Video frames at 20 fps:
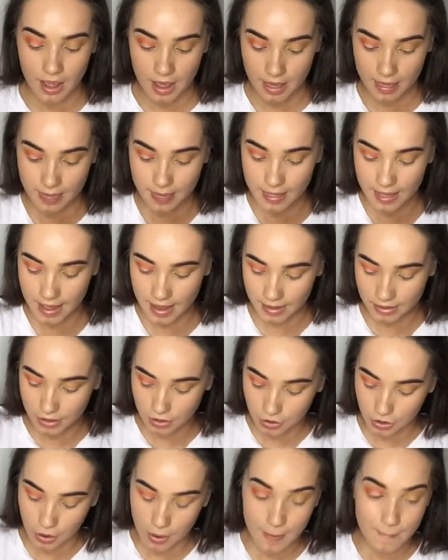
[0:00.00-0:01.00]
And then
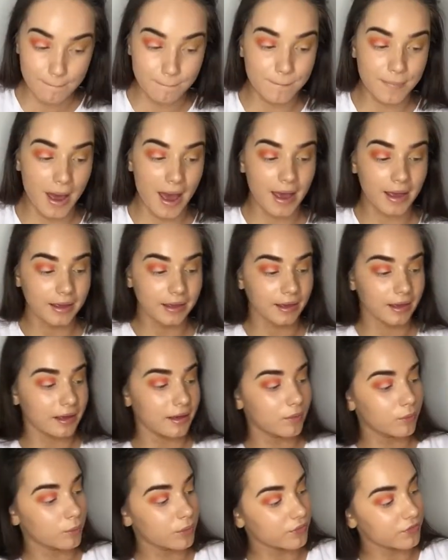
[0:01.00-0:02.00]
going back
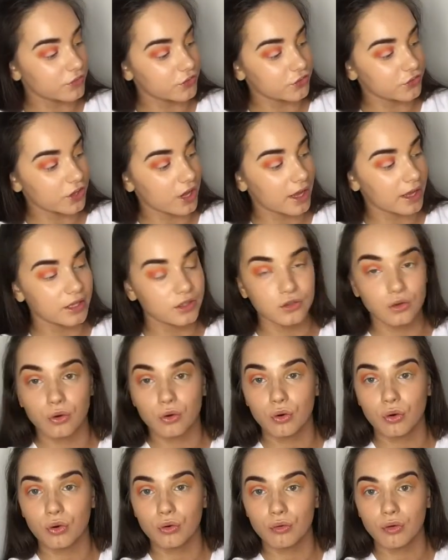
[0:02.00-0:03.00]
in with the shade
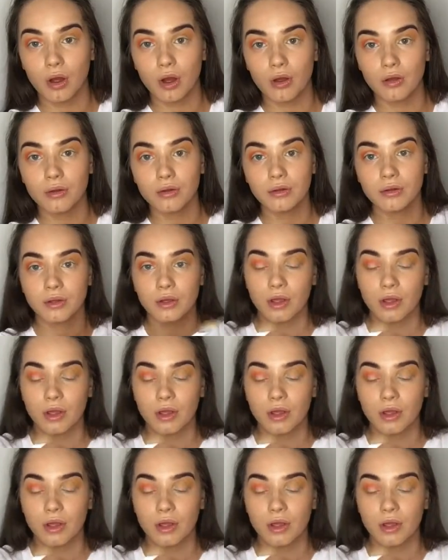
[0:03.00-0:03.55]
Oro.